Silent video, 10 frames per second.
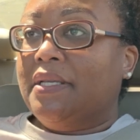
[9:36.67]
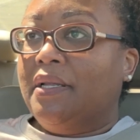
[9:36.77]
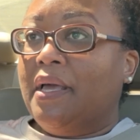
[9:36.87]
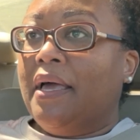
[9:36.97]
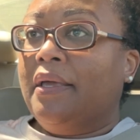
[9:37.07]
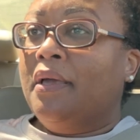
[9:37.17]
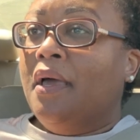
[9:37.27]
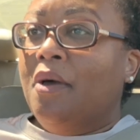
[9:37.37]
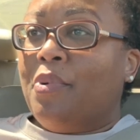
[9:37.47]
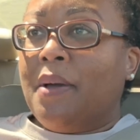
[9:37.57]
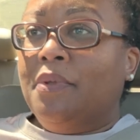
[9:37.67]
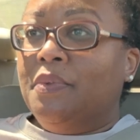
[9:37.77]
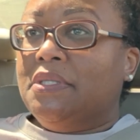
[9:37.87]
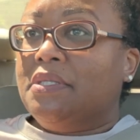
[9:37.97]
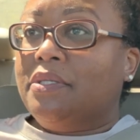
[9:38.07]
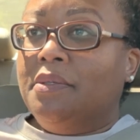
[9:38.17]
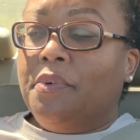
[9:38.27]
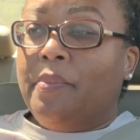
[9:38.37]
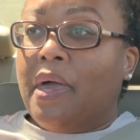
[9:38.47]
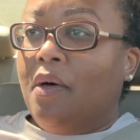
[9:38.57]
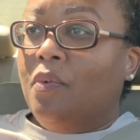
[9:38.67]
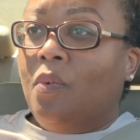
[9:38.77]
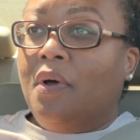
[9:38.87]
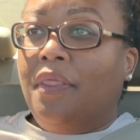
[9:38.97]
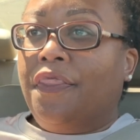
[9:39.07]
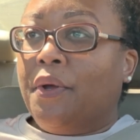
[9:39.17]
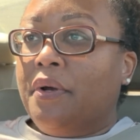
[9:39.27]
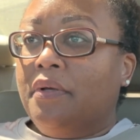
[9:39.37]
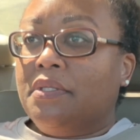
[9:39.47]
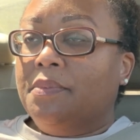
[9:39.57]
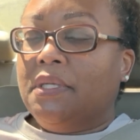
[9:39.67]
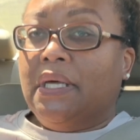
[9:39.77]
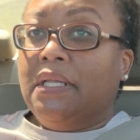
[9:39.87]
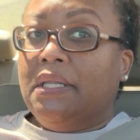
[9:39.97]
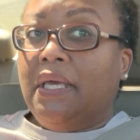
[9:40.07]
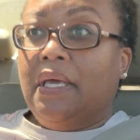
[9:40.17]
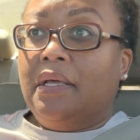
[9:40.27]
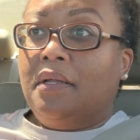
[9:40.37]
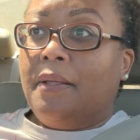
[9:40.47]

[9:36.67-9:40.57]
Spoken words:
I probably went to sleep about 1:30 or something like that,